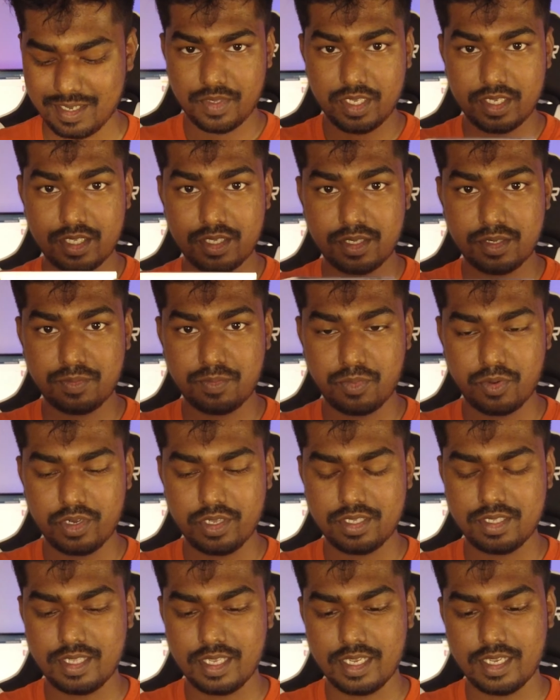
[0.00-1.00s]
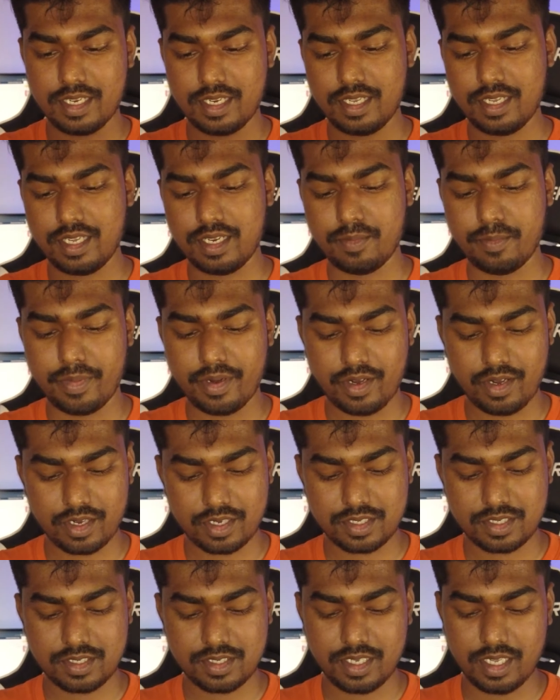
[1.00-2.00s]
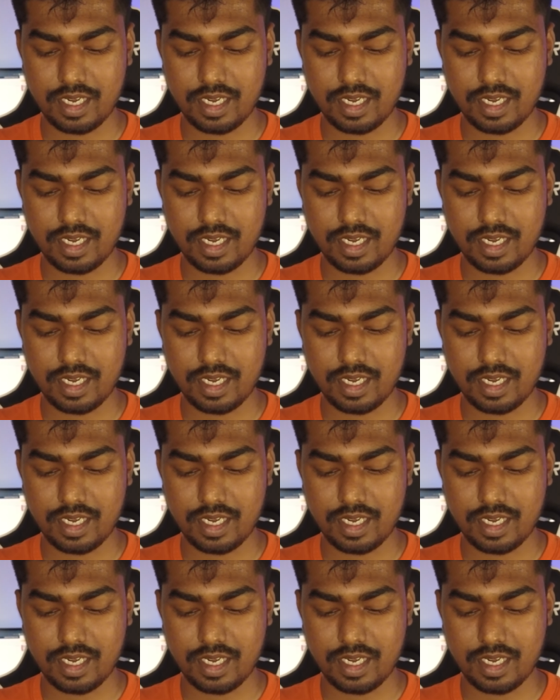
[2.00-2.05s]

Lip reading: It's pretty thin in box,